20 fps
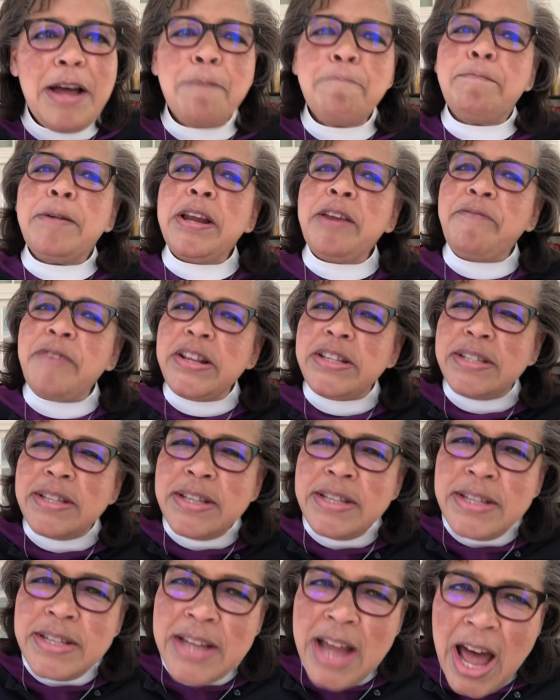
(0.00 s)
But if it's
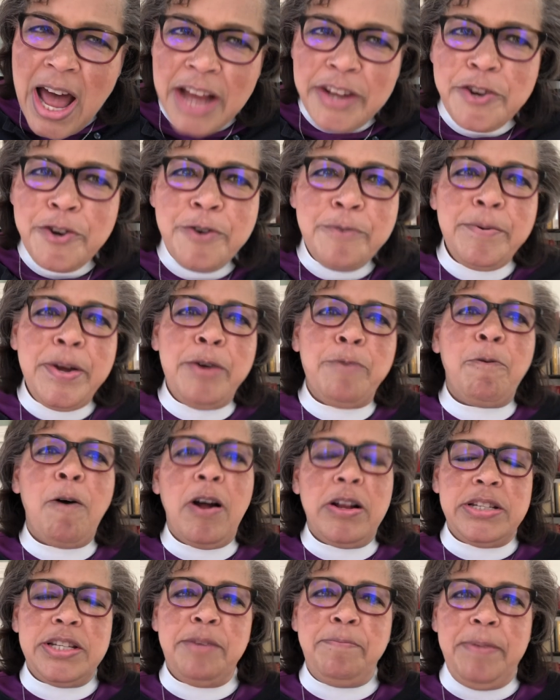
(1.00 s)
not who we
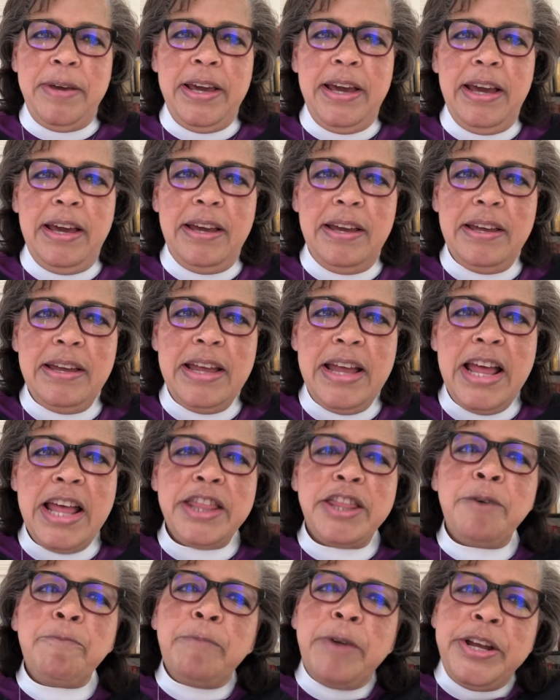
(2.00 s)
want to be,
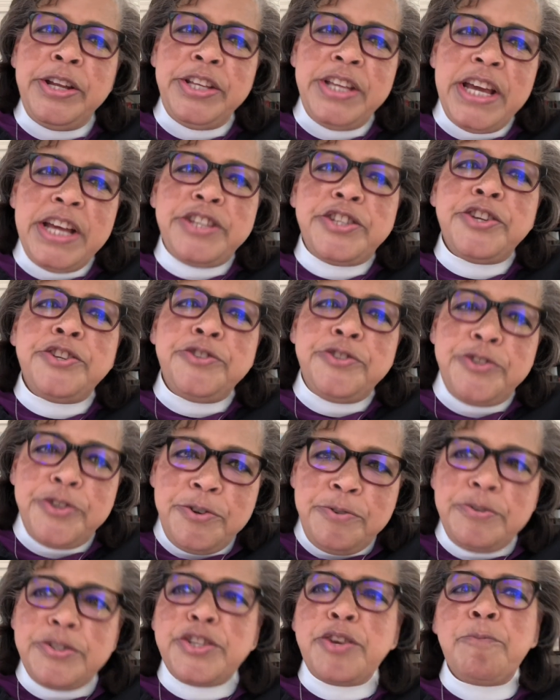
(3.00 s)
then we need to
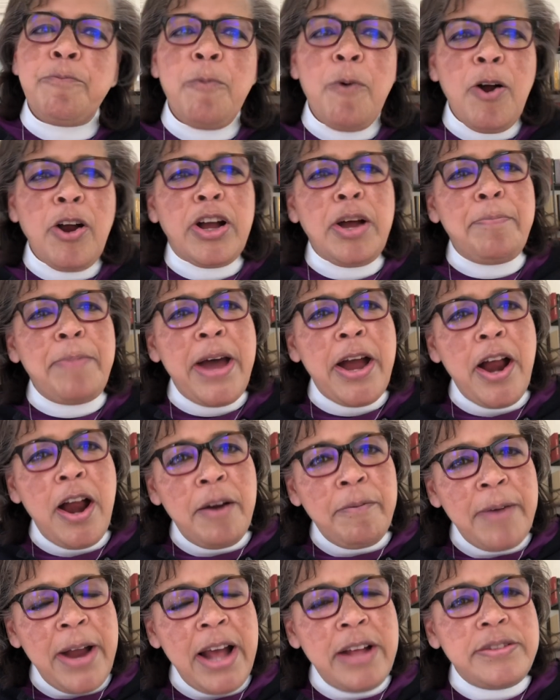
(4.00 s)
do some work
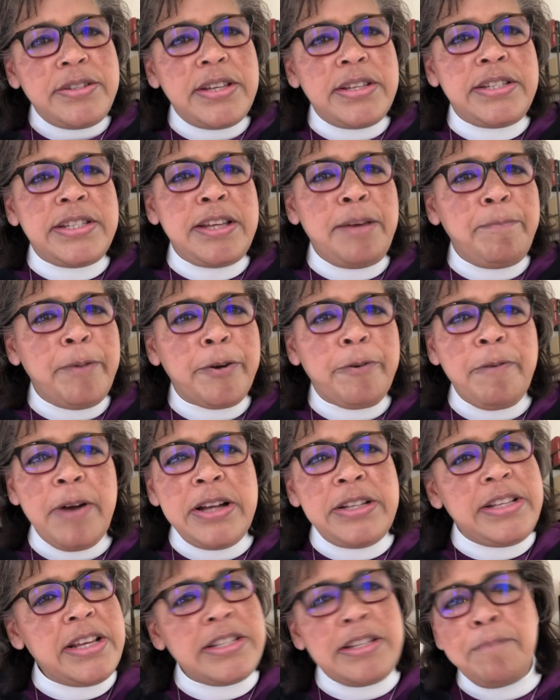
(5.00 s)
around systemic
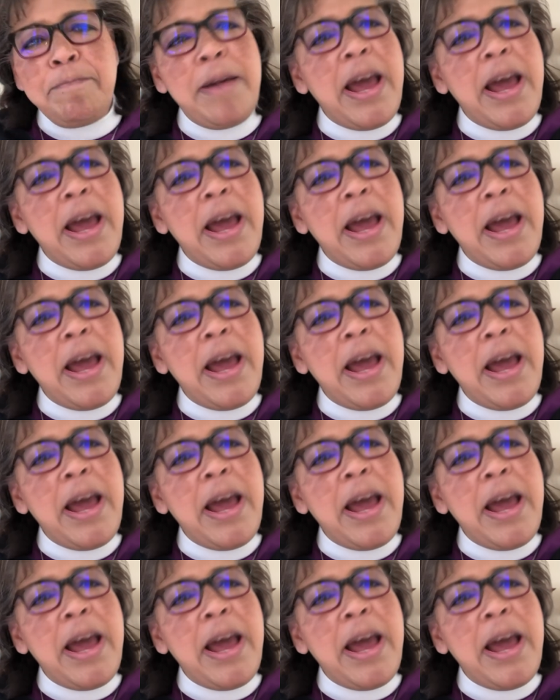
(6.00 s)
racism.